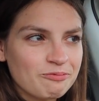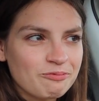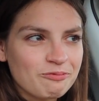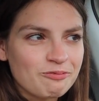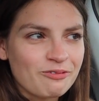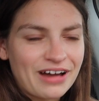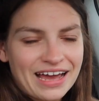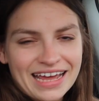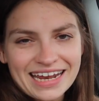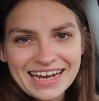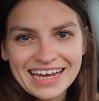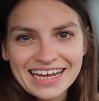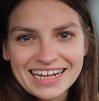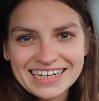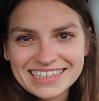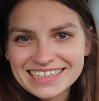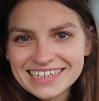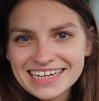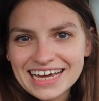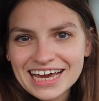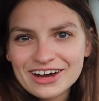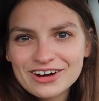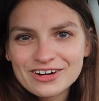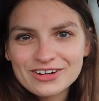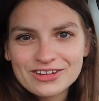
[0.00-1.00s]
waiting to
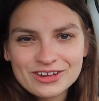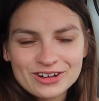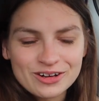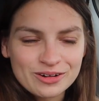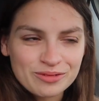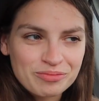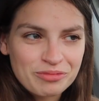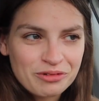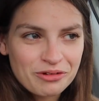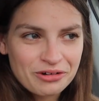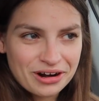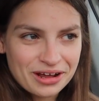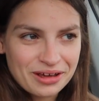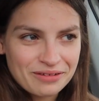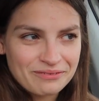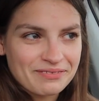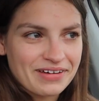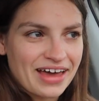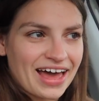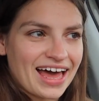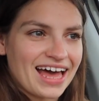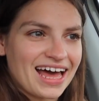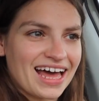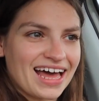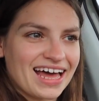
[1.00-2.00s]
get her little boarding
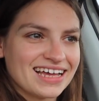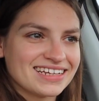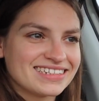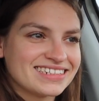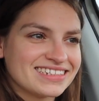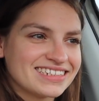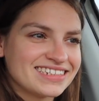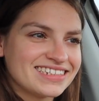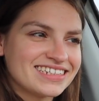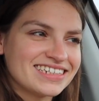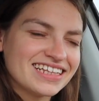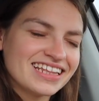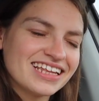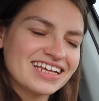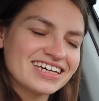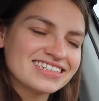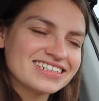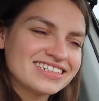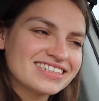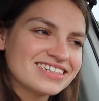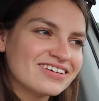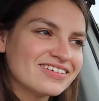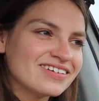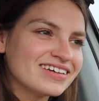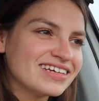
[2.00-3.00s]
pass, and she
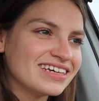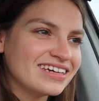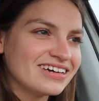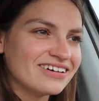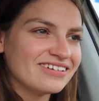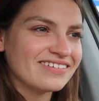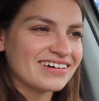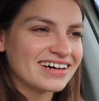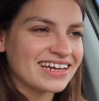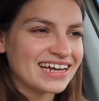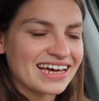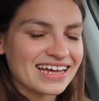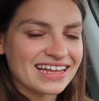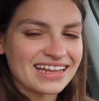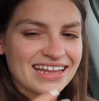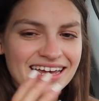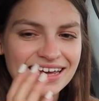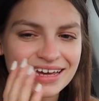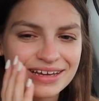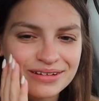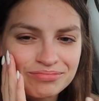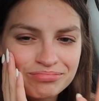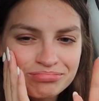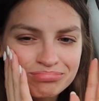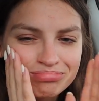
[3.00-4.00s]
looked so cute, and I,
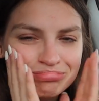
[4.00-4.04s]
like...